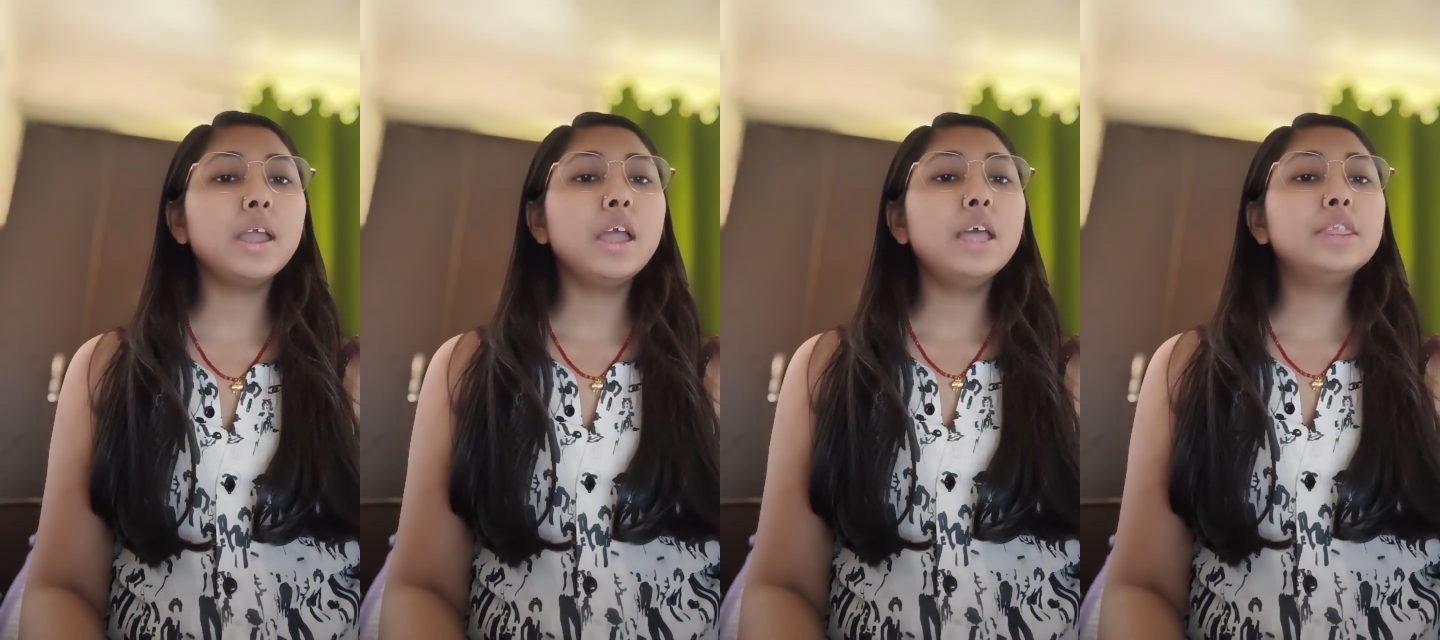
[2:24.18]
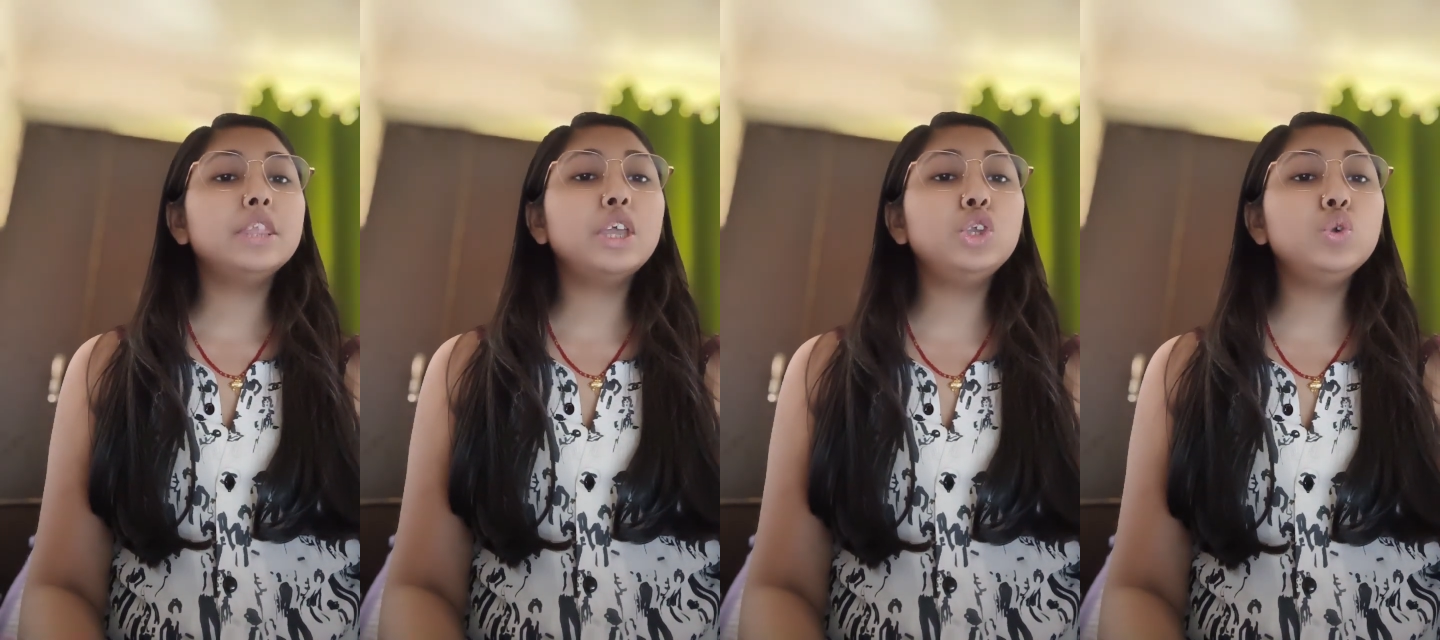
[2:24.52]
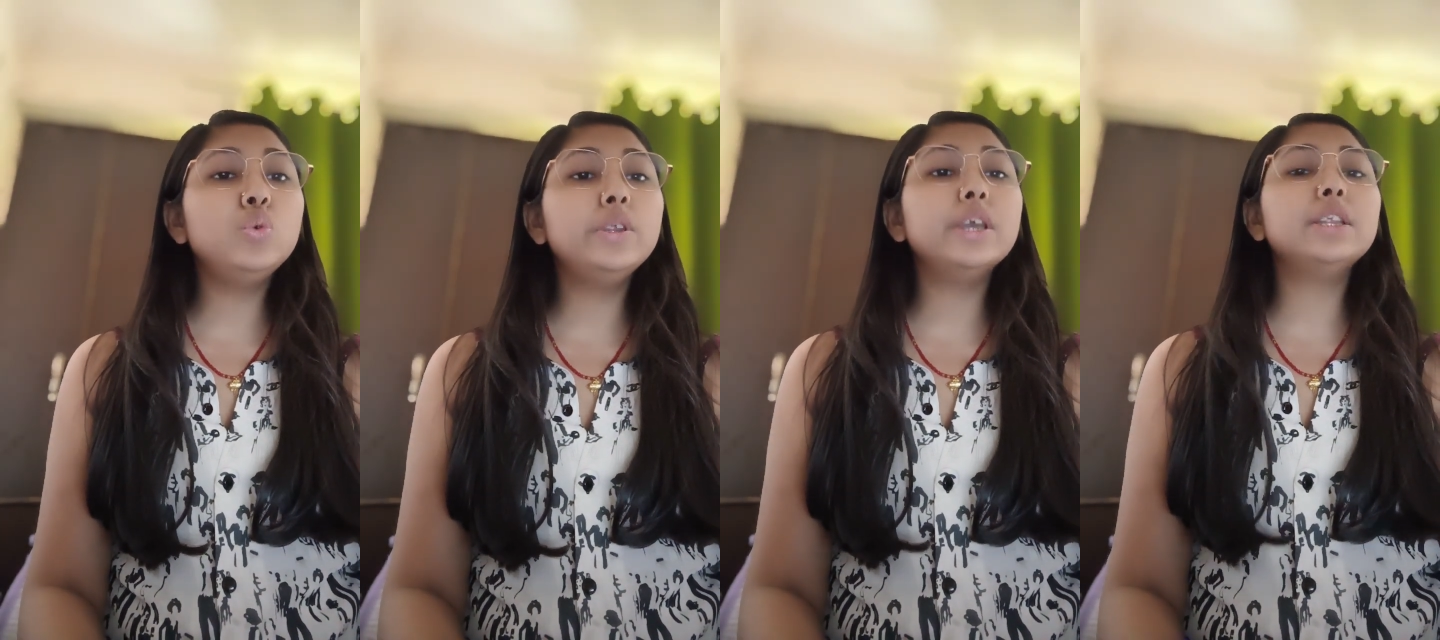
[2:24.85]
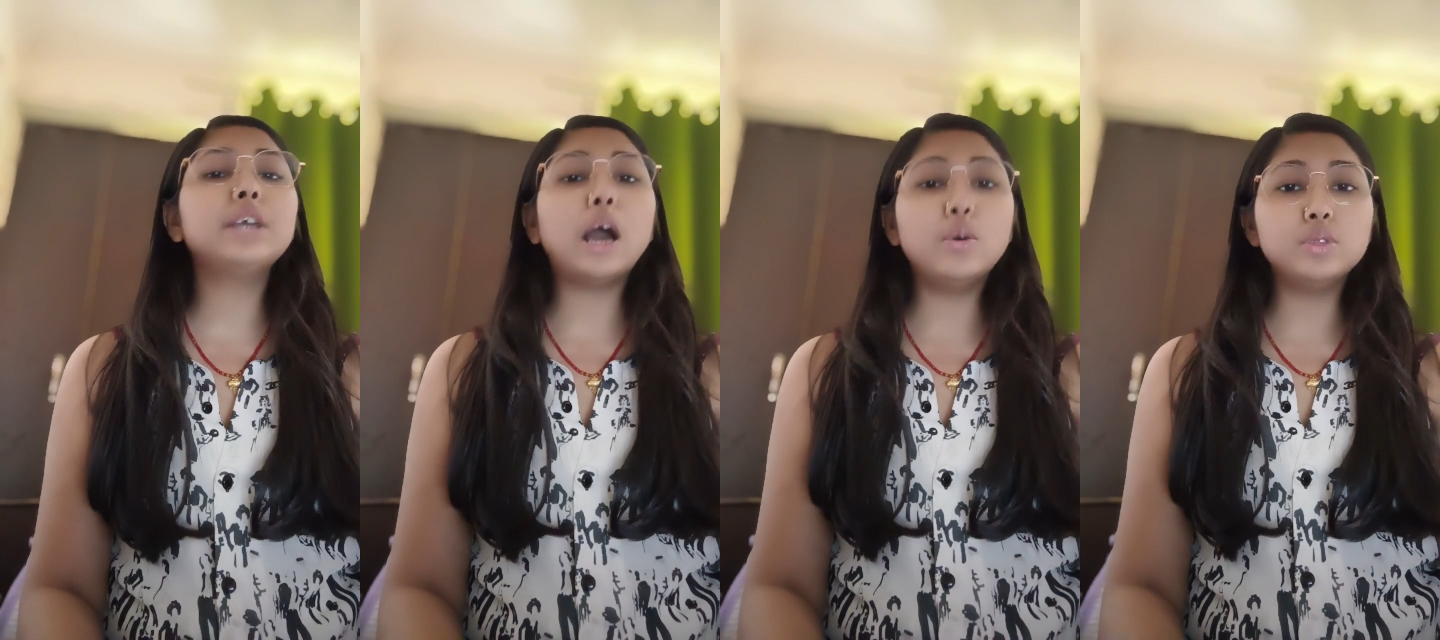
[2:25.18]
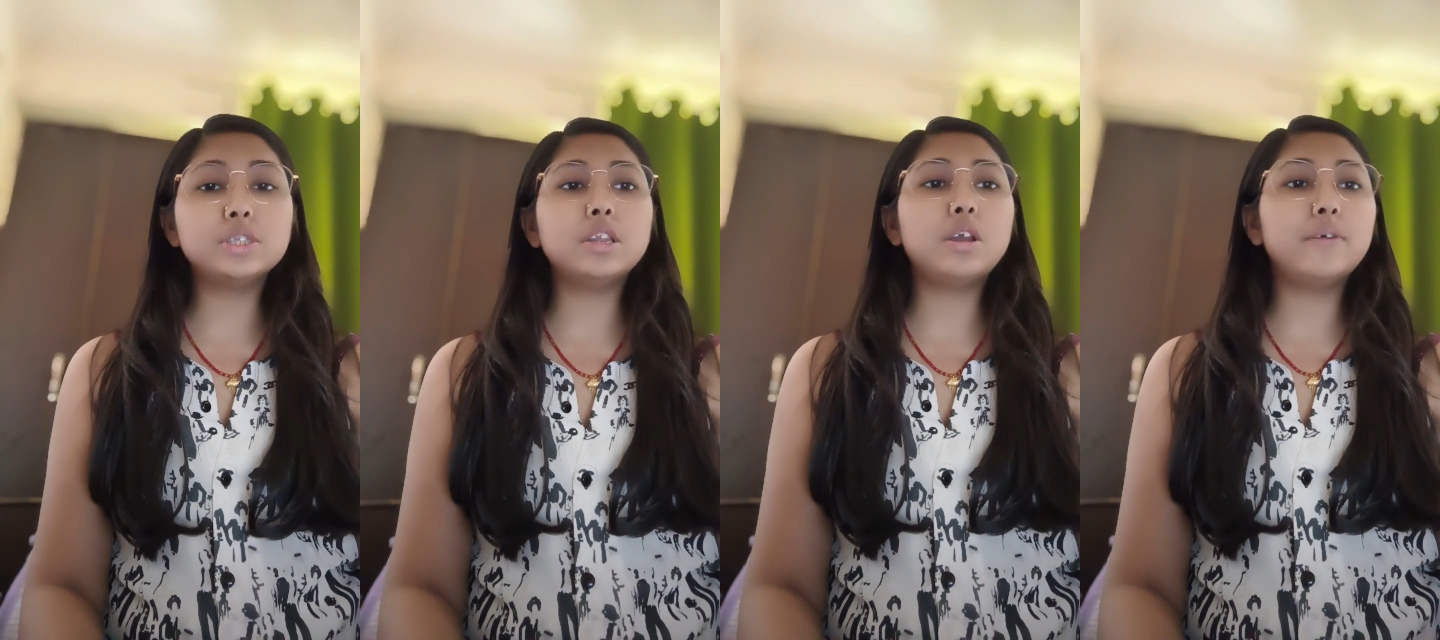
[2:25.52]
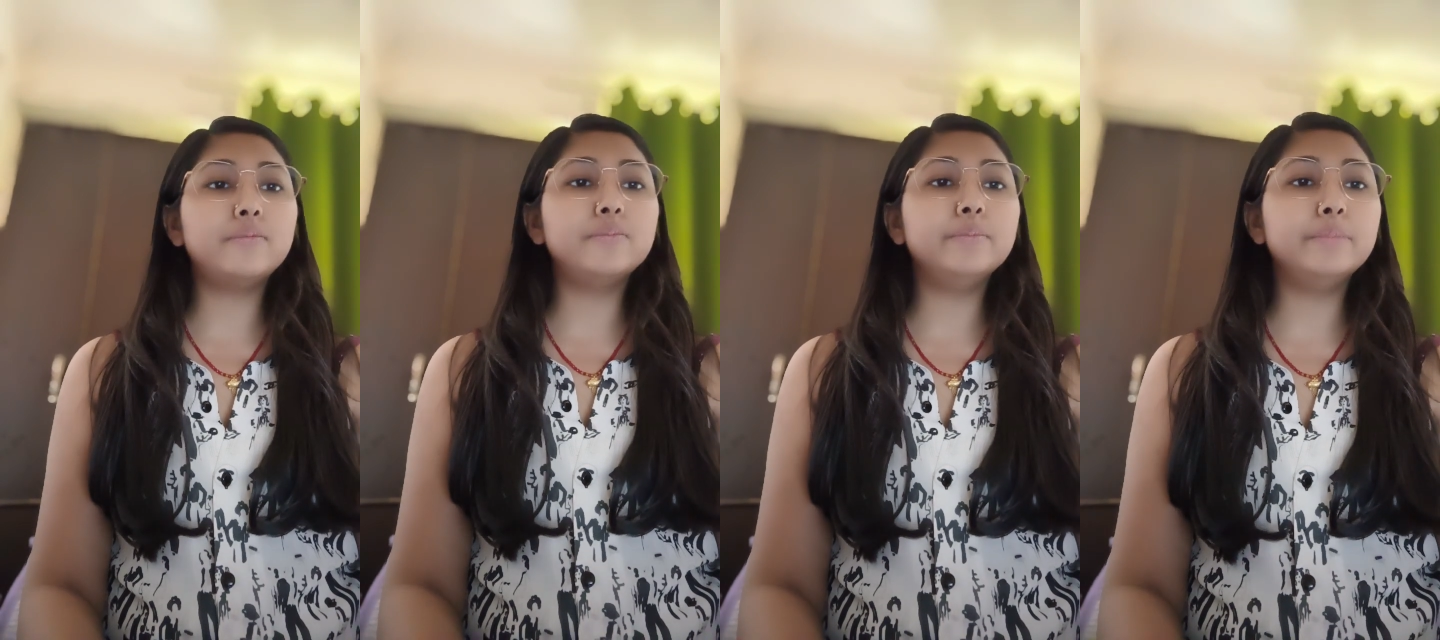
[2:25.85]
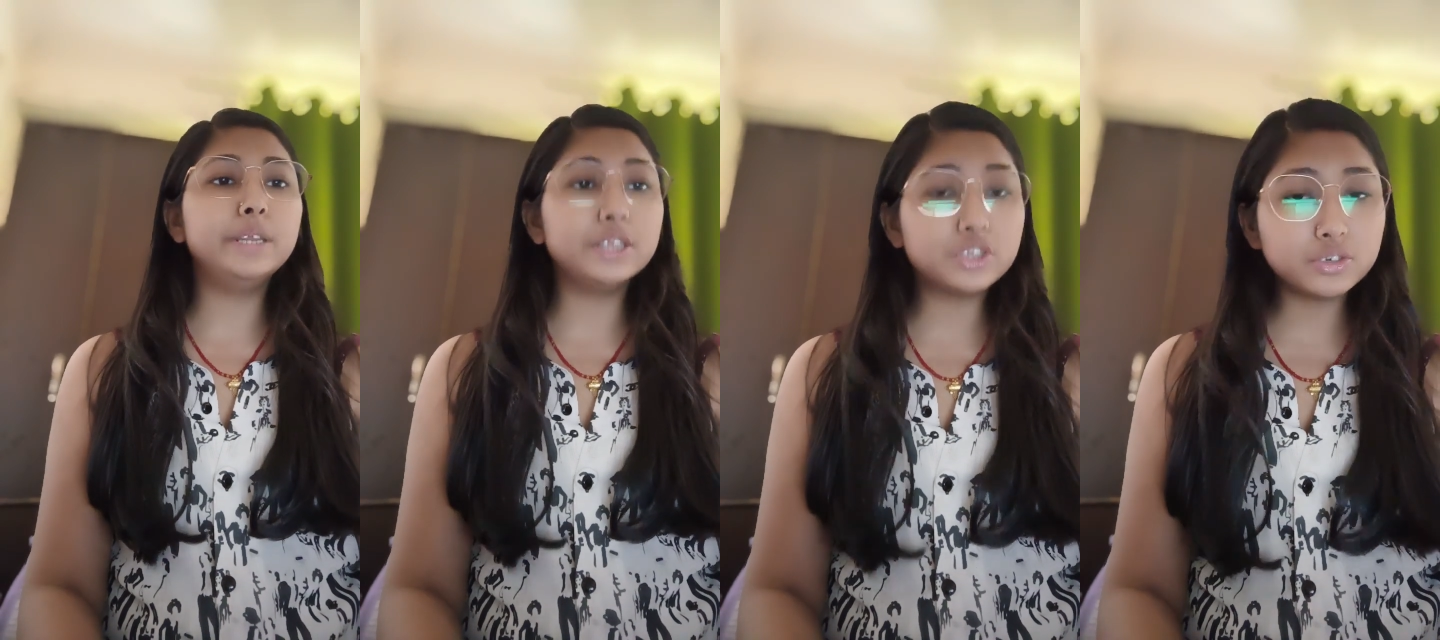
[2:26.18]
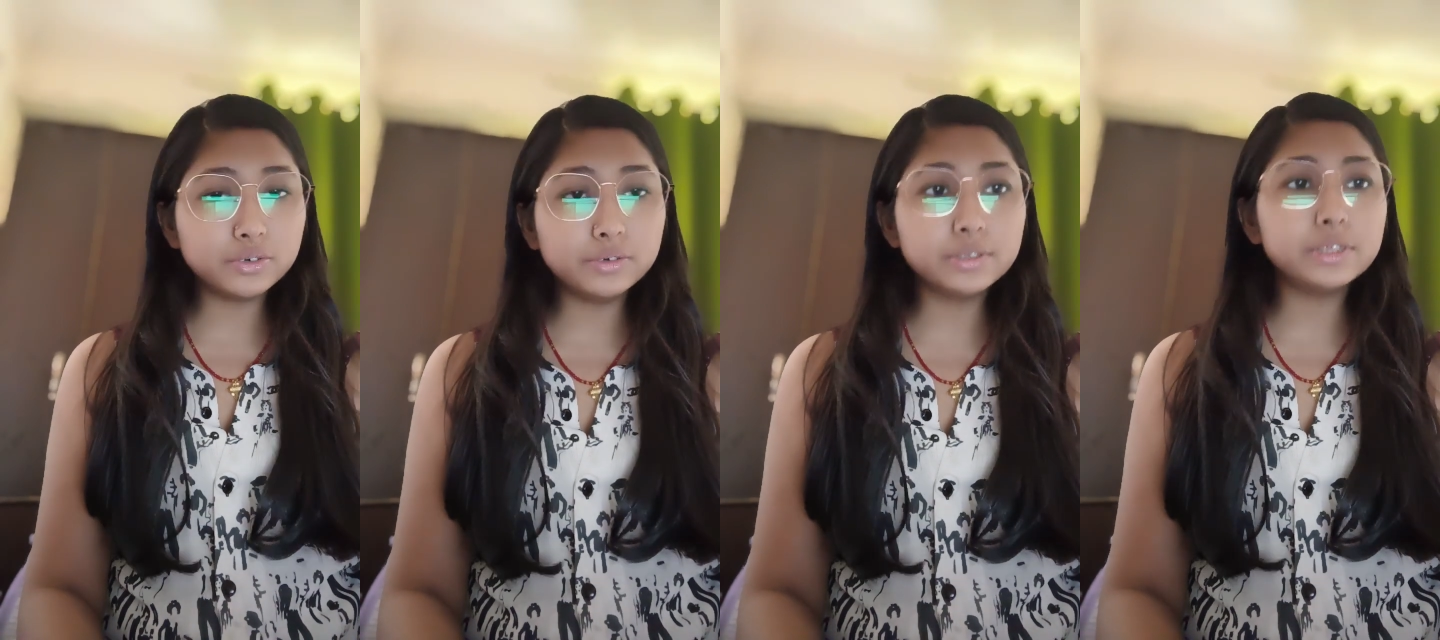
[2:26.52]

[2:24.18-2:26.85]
The Union Council of Ministers